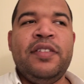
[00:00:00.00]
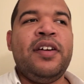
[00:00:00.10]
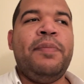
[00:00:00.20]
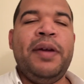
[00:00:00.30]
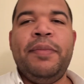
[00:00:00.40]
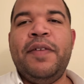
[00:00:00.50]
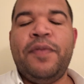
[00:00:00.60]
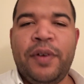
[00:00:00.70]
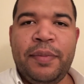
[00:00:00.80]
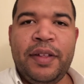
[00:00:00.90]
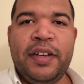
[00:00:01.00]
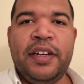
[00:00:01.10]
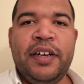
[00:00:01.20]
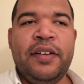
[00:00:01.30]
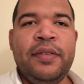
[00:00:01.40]
They're going to pay him that $40 million a
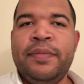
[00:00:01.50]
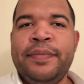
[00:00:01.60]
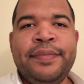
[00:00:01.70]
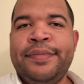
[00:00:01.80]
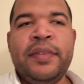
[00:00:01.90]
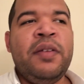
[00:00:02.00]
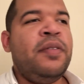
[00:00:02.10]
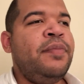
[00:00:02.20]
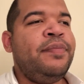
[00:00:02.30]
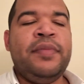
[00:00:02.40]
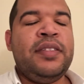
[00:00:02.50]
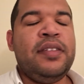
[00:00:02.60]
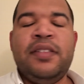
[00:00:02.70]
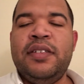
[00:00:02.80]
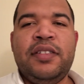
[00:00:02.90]
year.
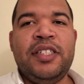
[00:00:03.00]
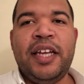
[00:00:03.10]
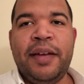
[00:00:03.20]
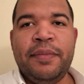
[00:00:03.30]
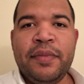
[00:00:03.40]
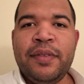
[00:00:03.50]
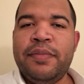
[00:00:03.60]
It's a shame.